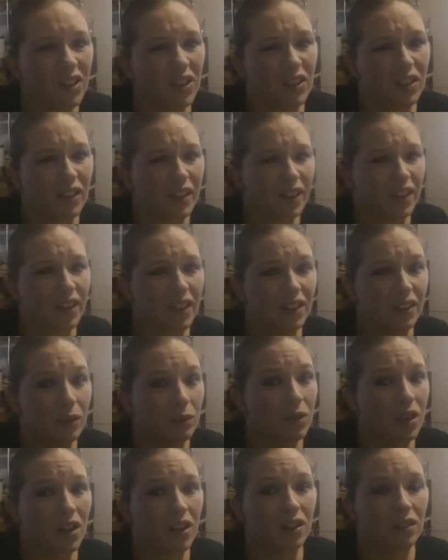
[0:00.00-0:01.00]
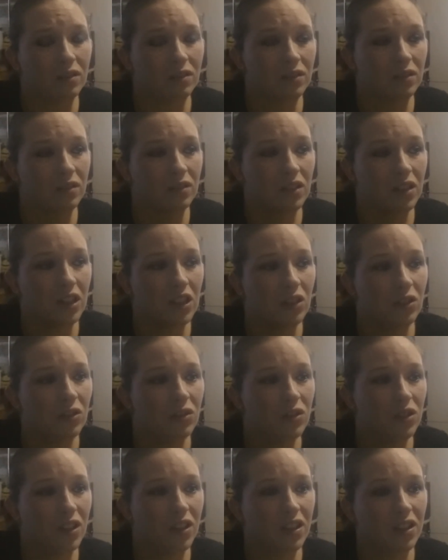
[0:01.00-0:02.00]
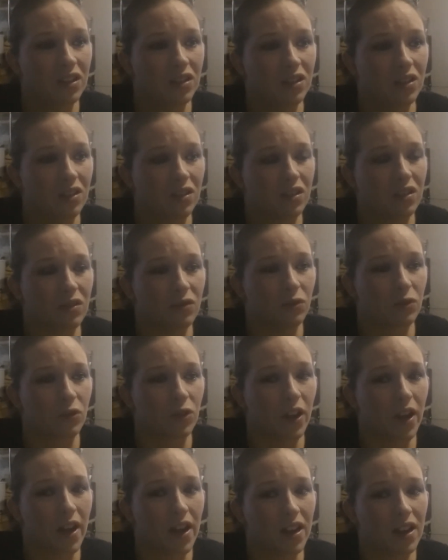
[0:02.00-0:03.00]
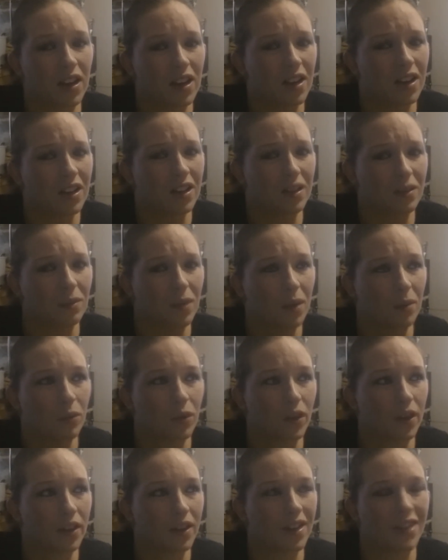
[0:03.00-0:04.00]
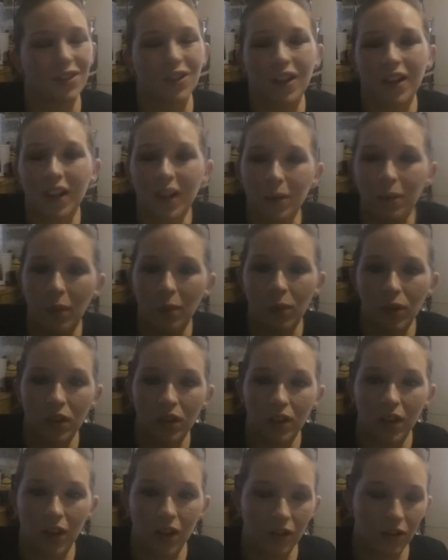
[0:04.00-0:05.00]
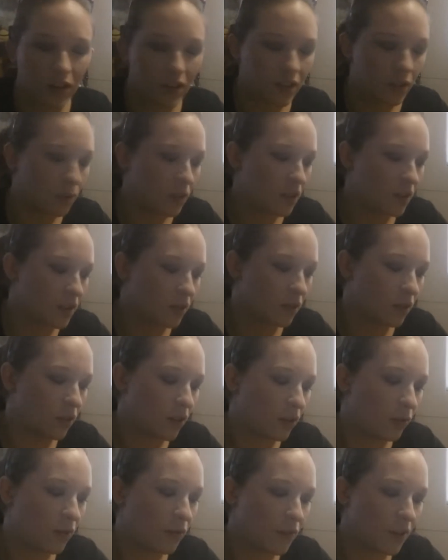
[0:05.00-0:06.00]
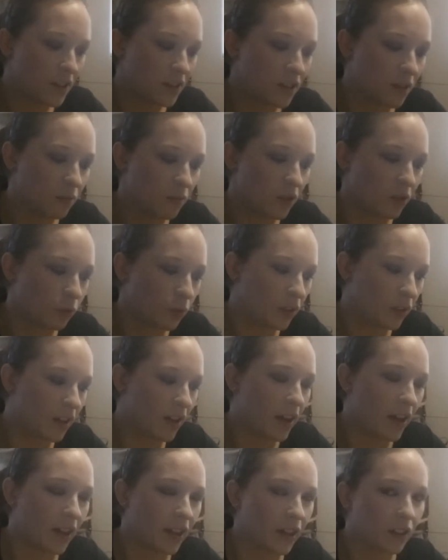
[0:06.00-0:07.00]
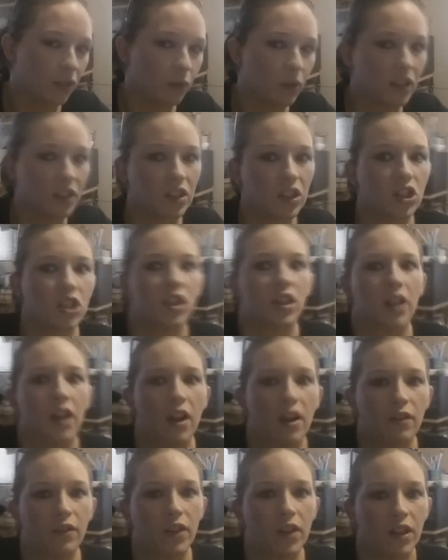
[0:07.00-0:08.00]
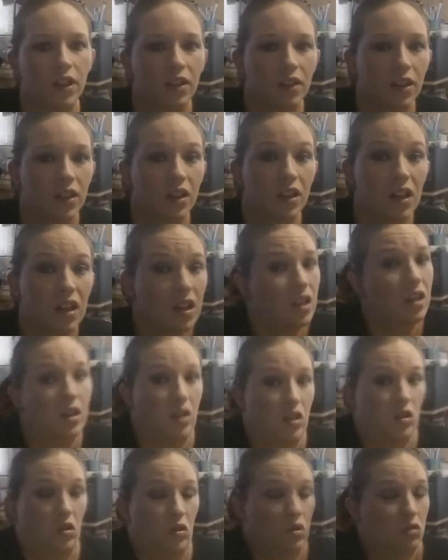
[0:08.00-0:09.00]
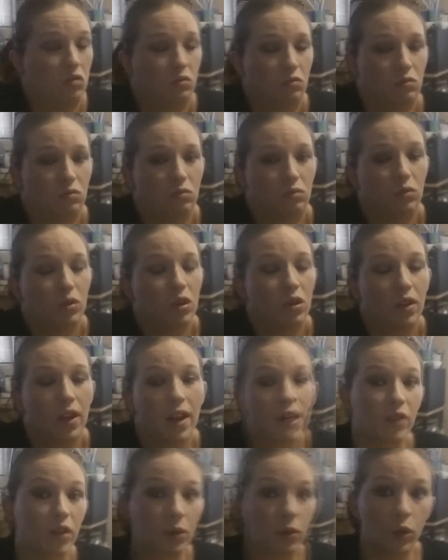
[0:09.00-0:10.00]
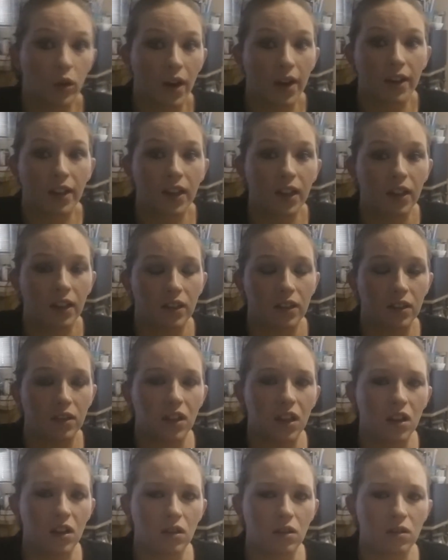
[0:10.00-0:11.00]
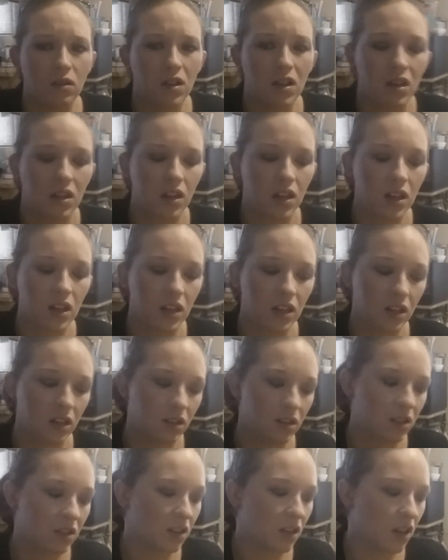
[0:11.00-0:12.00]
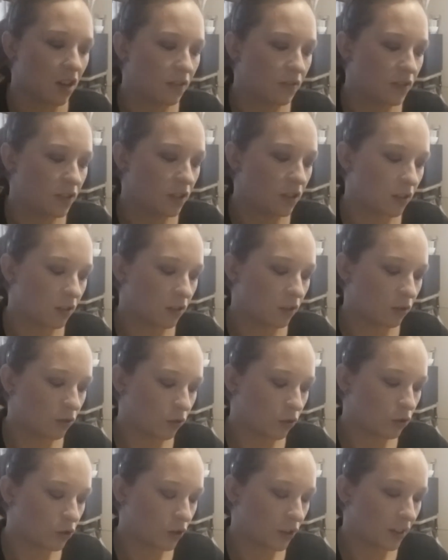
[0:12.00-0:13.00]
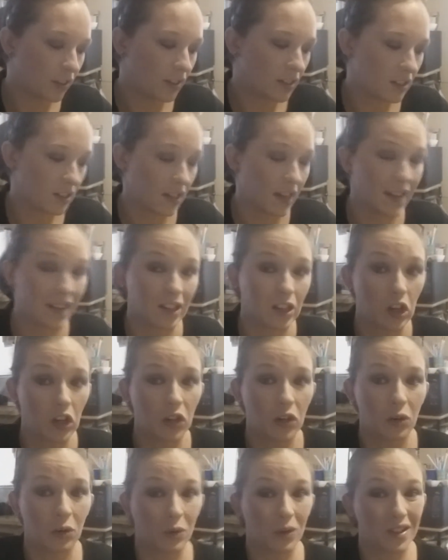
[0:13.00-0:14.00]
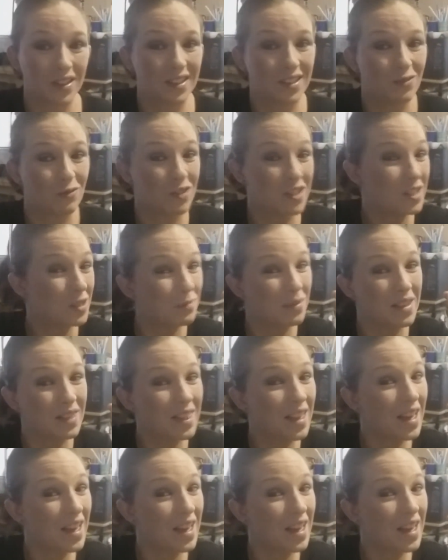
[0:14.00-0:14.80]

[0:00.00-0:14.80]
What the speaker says: sorry guys, I'm not huge, I guess, on variety in my brain. I try to come up with good recipes, and then we find something we like, and then we eat the shit out of it, and then we don't have any more ideas. So, off to the grocery list I go. Wish me